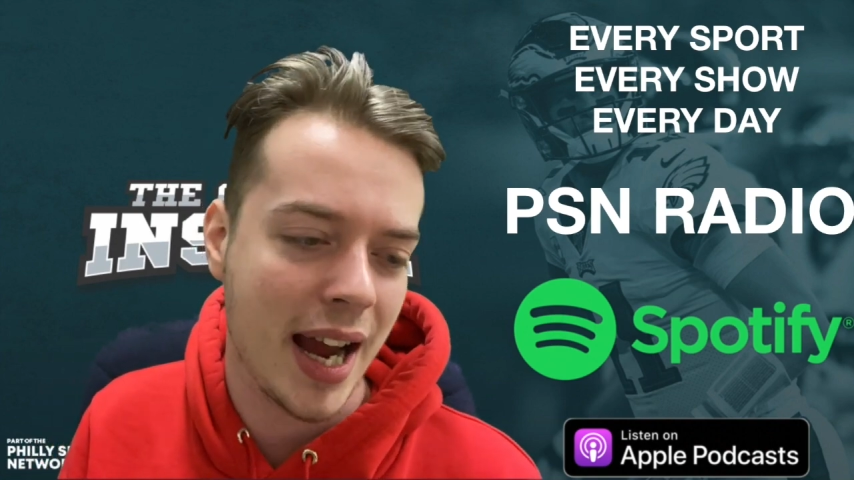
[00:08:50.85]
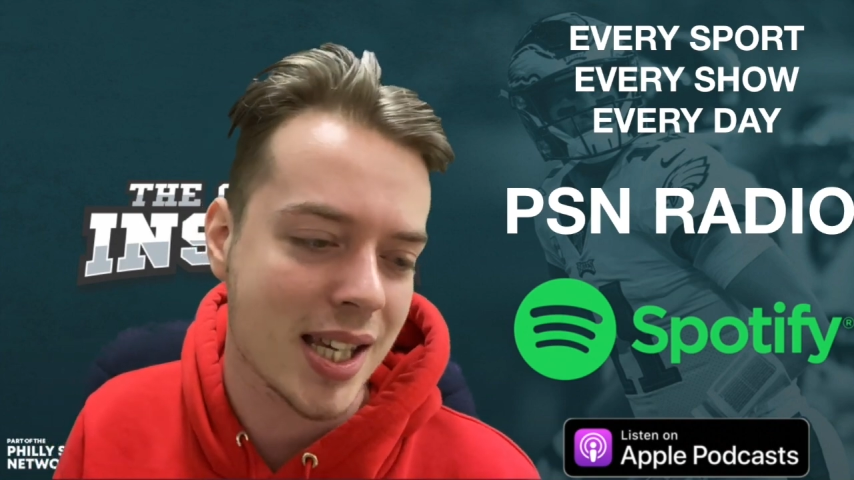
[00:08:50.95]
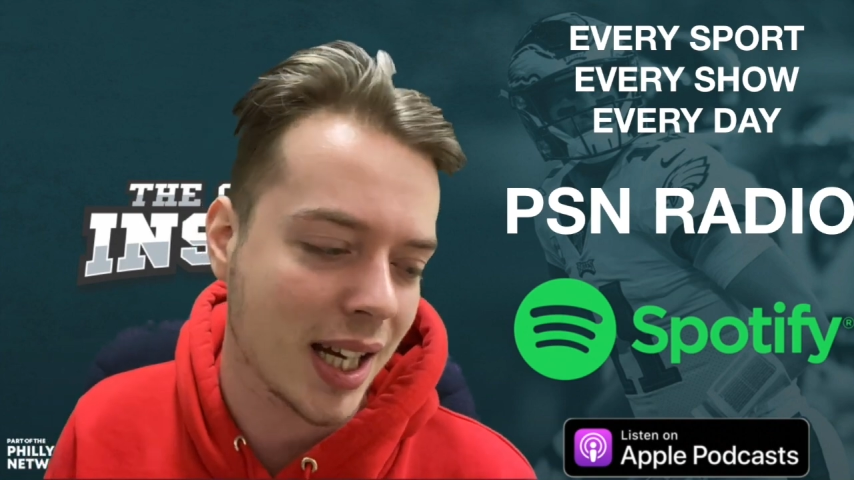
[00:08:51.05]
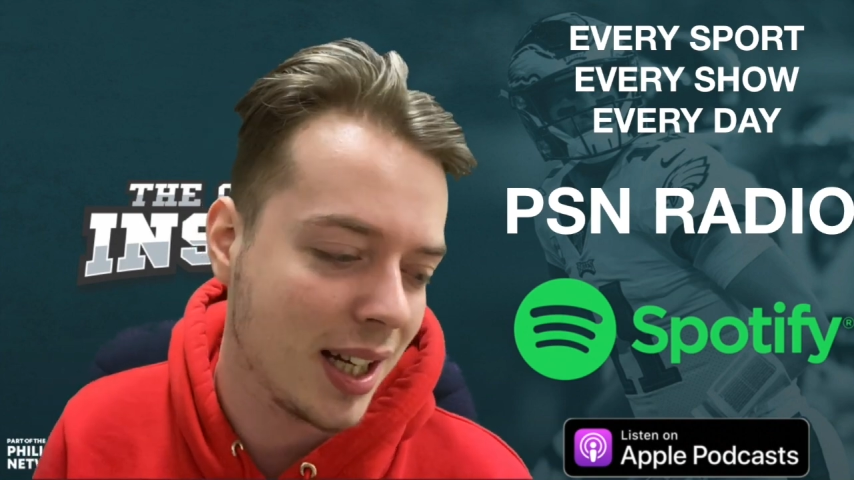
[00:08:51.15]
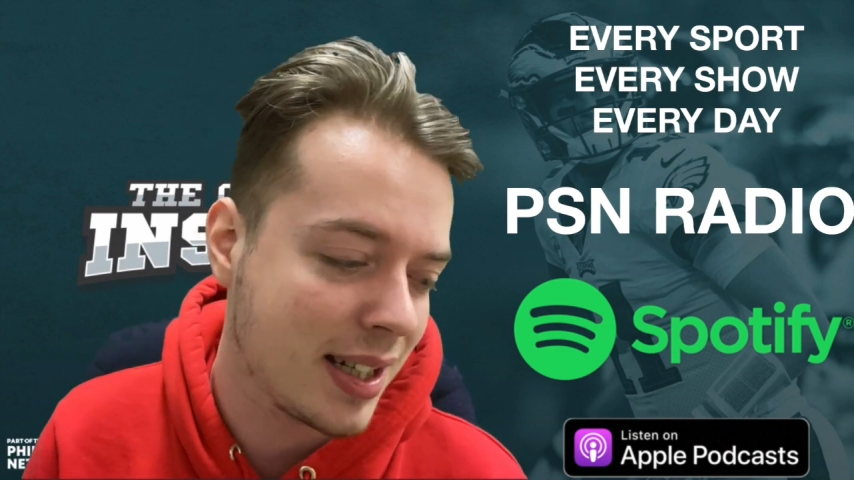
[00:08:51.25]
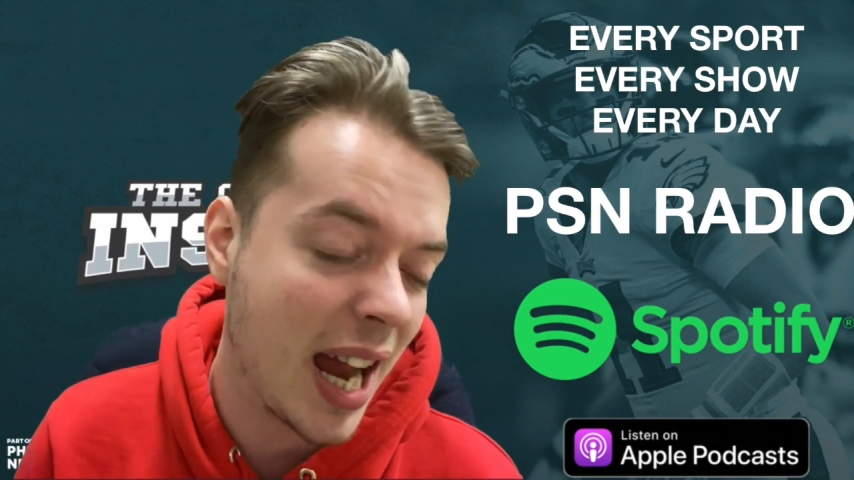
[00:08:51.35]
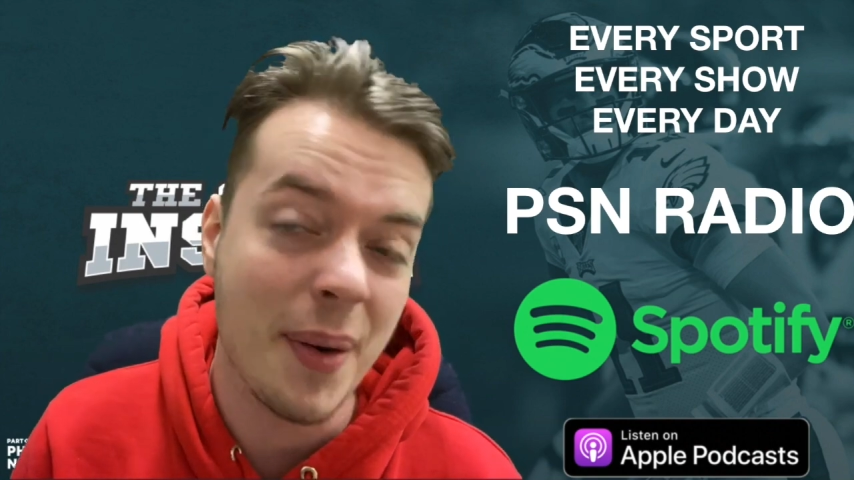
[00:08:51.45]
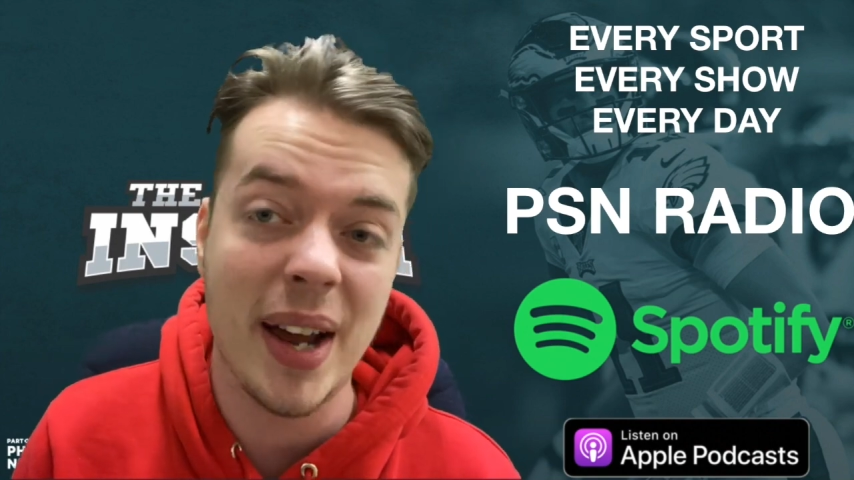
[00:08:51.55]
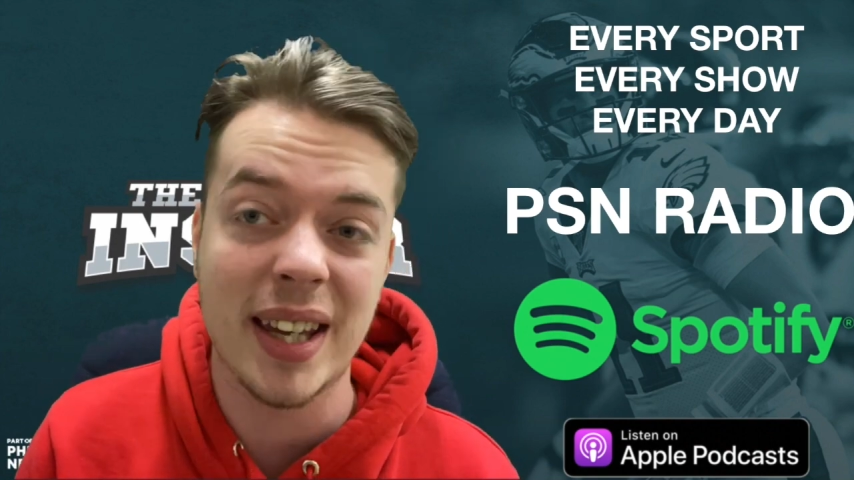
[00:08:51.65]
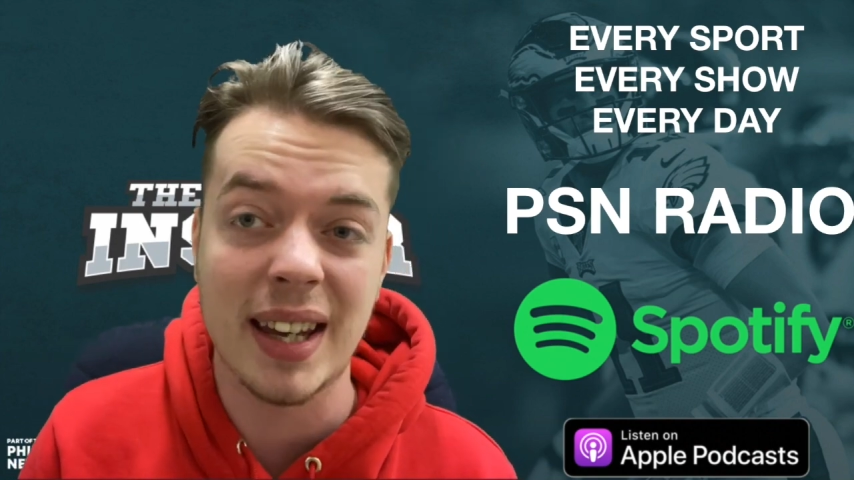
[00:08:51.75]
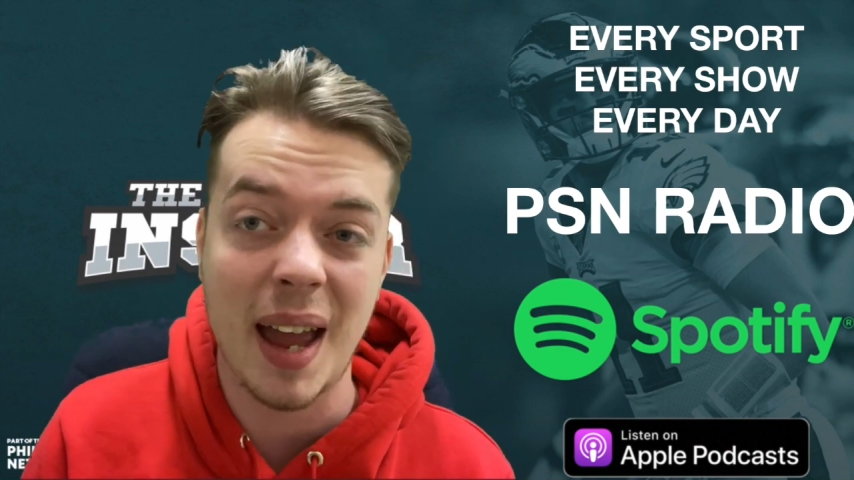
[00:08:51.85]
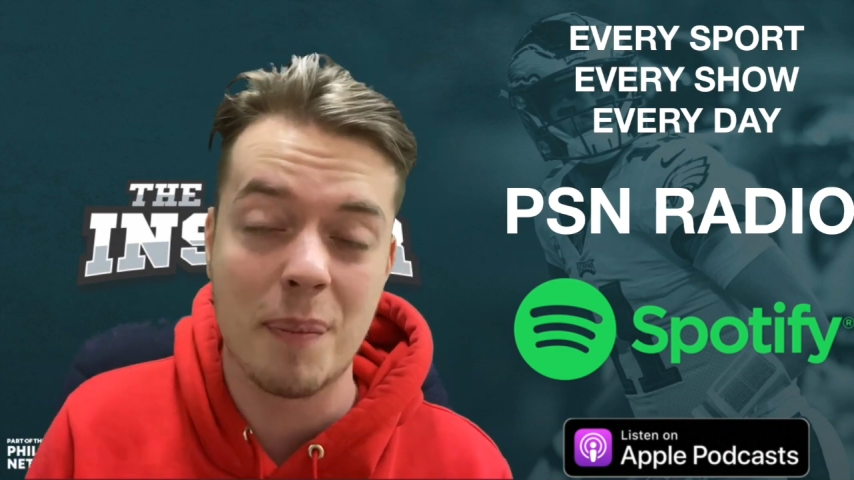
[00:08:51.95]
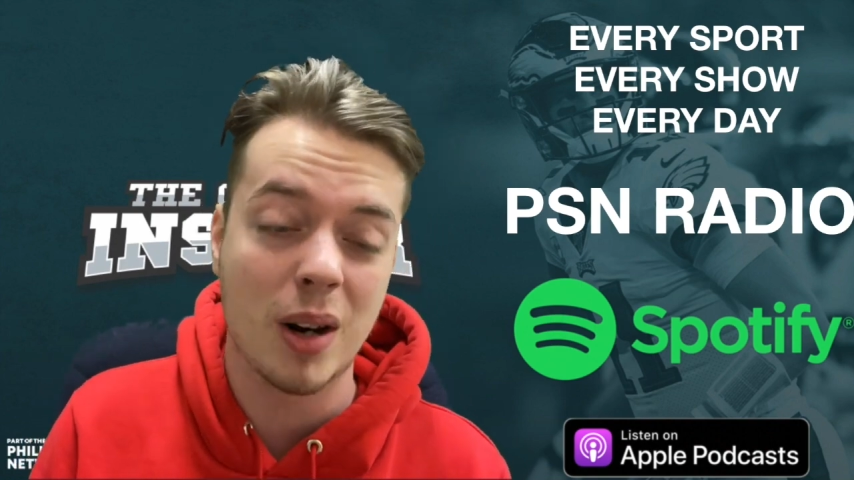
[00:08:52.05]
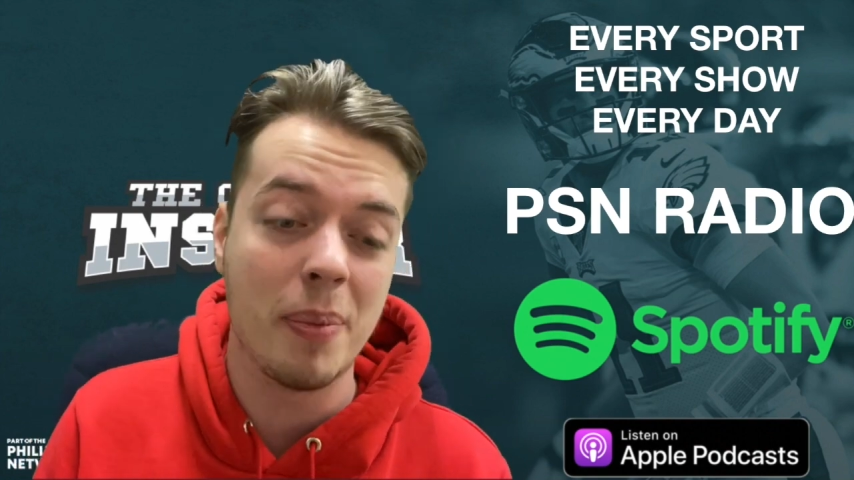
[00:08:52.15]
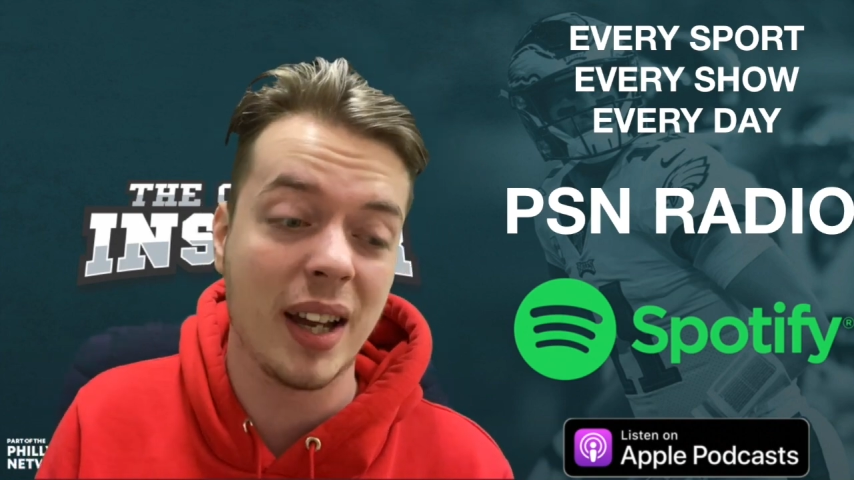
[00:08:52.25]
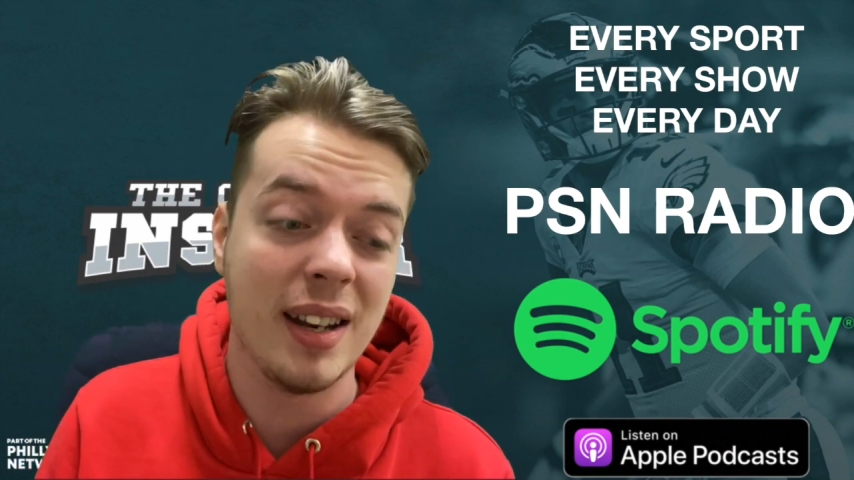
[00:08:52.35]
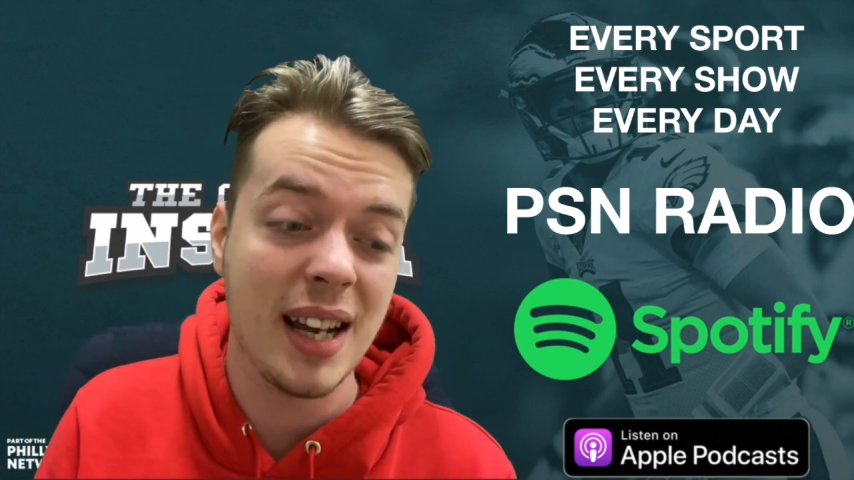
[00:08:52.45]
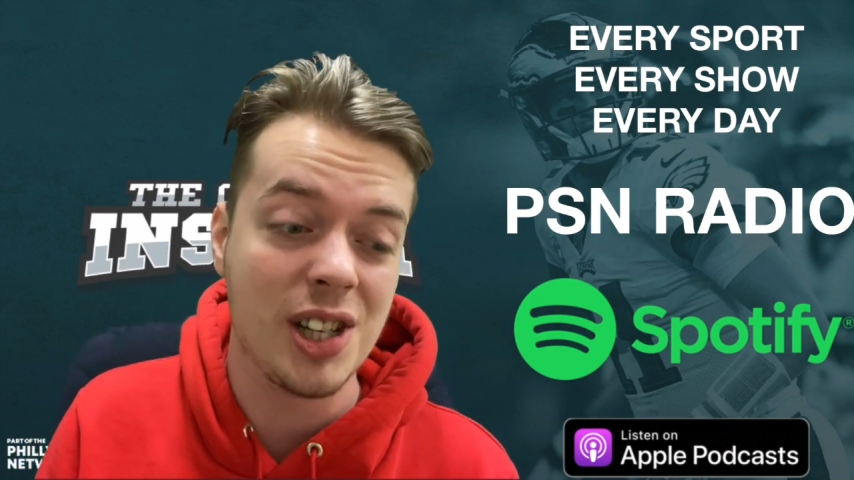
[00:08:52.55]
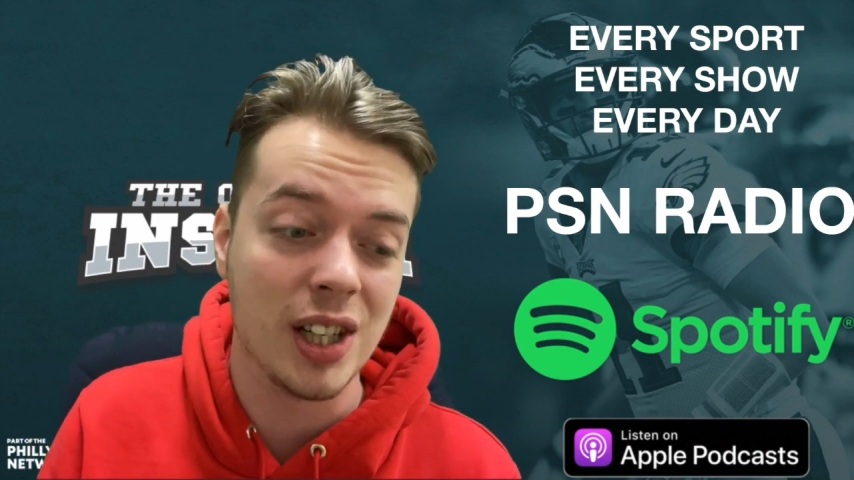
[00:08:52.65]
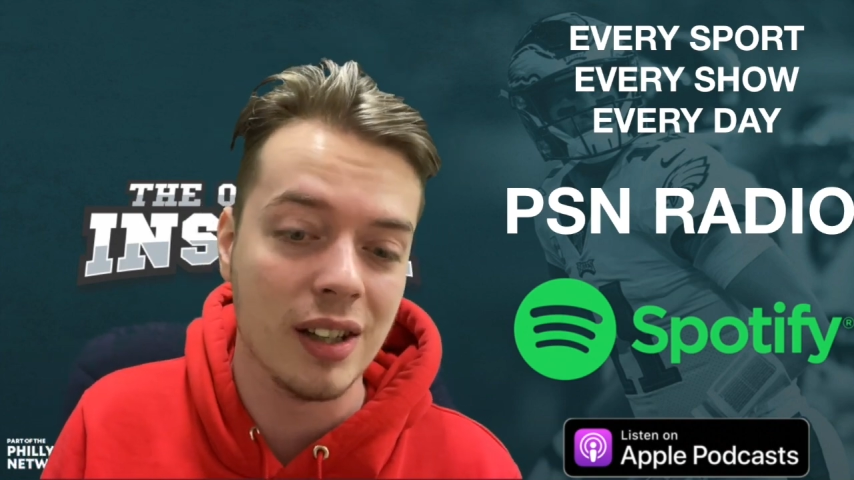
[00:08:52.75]
It's like a day where you can get in proper
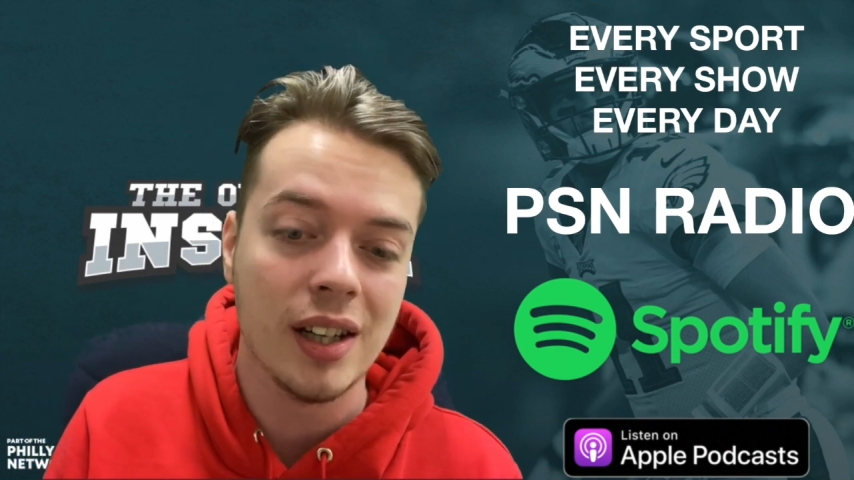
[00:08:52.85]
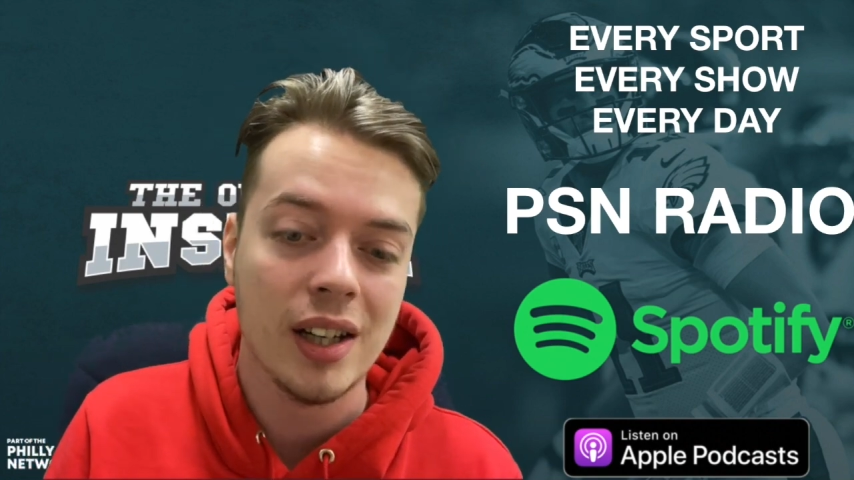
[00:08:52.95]
condition.